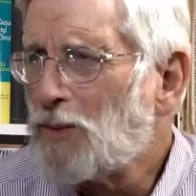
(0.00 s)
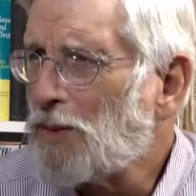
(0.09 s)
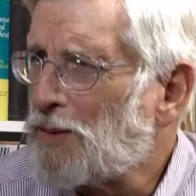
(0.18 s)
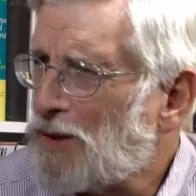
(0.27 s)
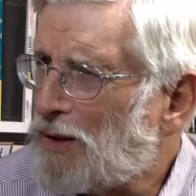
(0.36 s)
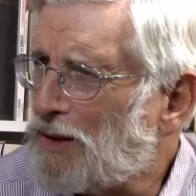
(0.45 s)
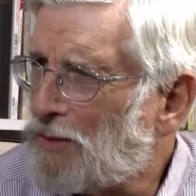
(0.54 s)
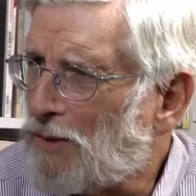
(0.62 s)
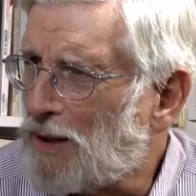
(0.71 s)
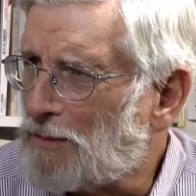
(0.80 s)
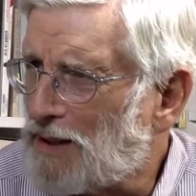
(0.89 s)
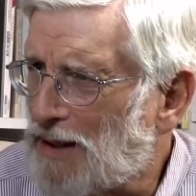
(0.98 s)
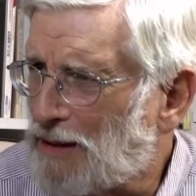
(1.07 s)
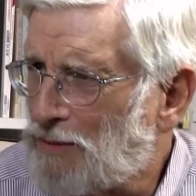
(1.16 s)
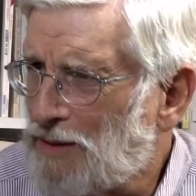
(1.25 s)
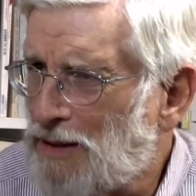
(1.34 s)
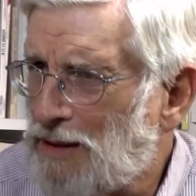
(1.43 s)
when we were talking a while
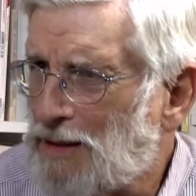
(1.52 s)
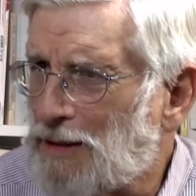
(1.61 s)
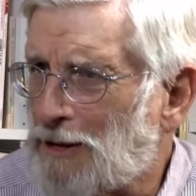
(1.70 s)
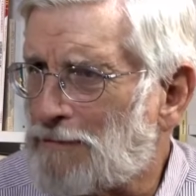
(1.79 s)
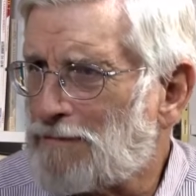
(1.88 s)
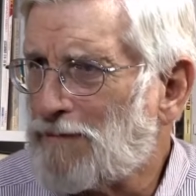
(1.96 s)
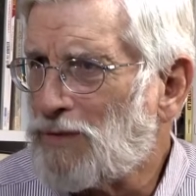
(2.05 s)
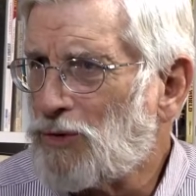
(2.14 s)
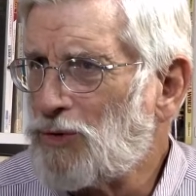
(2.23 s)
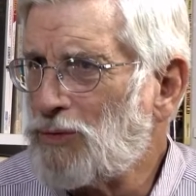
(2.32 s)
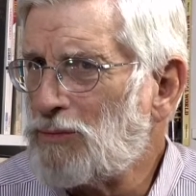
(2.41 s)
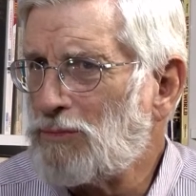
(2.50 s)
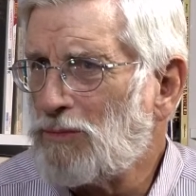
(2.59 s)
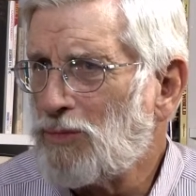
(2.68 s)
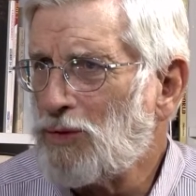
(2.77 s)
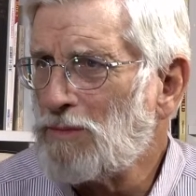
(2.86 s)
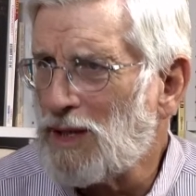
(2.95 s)
back, we um, you
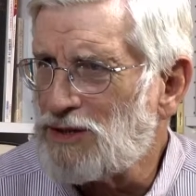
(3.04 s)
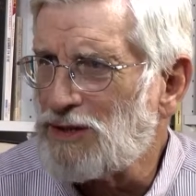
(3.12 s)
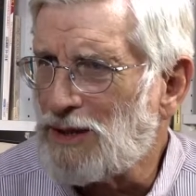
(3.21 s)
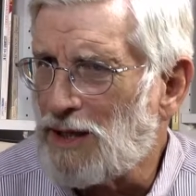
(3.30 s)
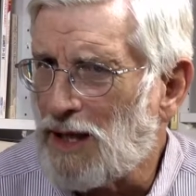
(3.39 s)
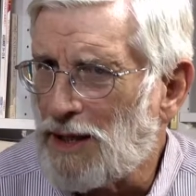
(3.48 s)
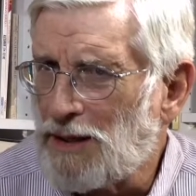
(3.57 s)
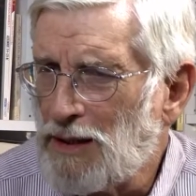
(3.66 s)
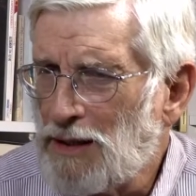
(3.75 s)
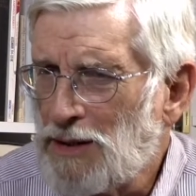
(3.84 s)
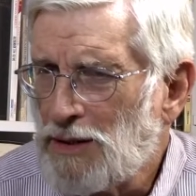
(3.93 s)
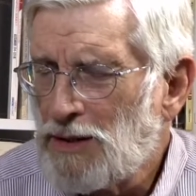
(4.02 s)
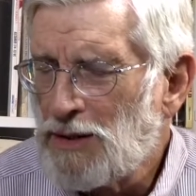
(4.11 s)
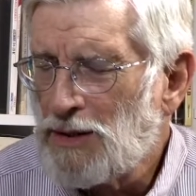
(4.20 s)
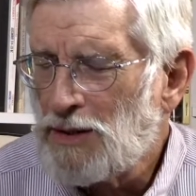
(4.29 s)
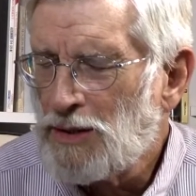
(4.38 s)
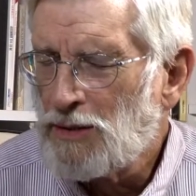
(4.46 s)
you mentioned that
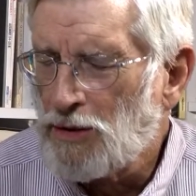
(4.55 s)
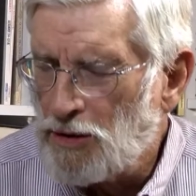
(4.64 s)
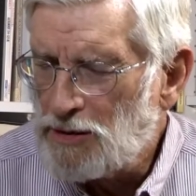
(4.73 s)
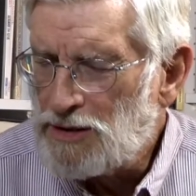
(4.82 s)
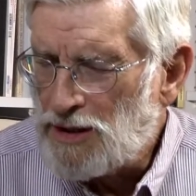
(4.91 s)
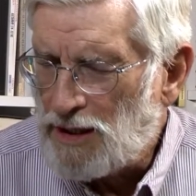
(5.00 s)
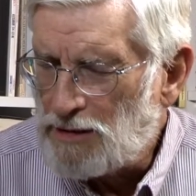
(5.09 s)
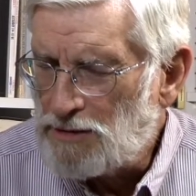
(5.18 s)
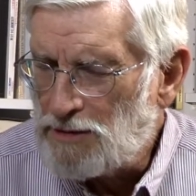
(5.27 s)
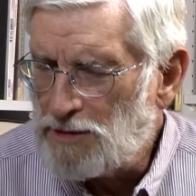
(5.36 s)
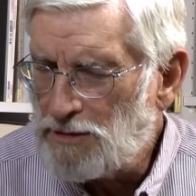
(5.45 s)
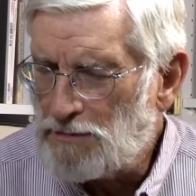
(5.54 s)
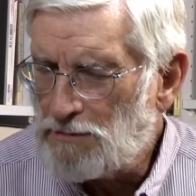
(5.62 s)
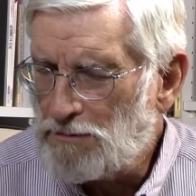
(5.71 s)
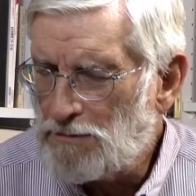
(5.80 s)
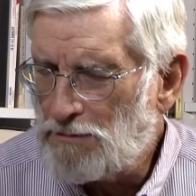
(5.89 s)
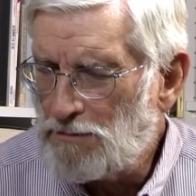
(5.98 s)
early childhood
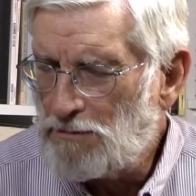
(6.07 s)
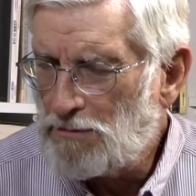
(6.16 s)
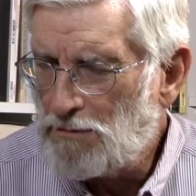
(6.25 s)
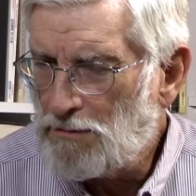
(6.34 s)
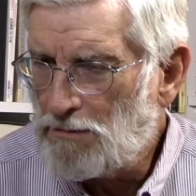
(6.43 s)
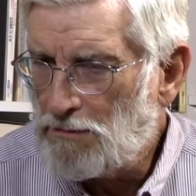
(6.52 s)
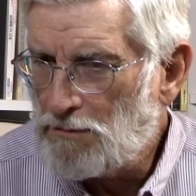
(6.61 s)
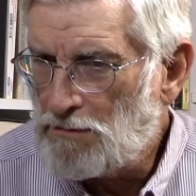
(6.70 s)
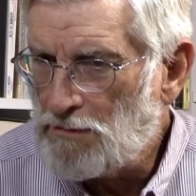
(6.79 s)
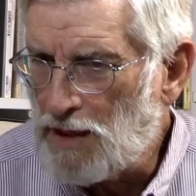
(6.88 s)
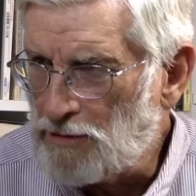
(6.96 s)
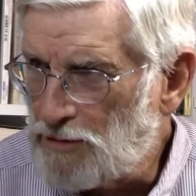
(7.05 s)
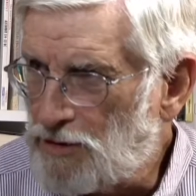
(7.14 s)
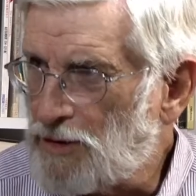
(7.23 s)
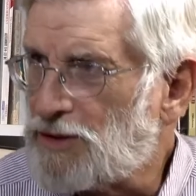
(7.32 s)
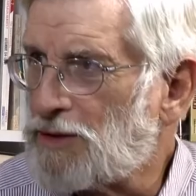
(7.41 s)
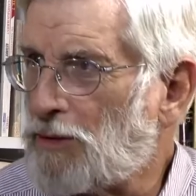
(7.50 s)

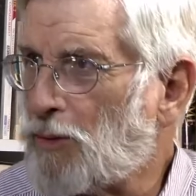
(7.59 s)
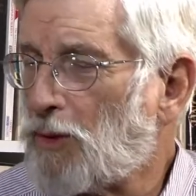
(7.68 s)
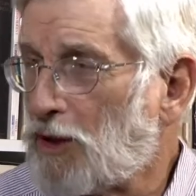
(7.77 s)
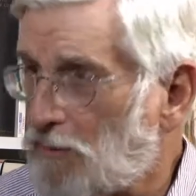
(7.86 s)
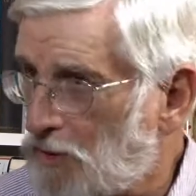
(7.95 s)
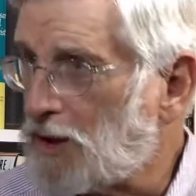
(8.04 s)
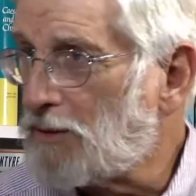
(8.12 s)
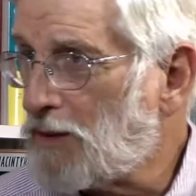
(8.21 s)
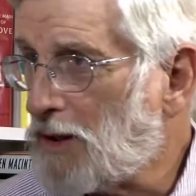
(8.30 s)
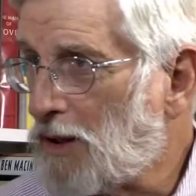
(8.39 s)
malnutrition, or whatever we're,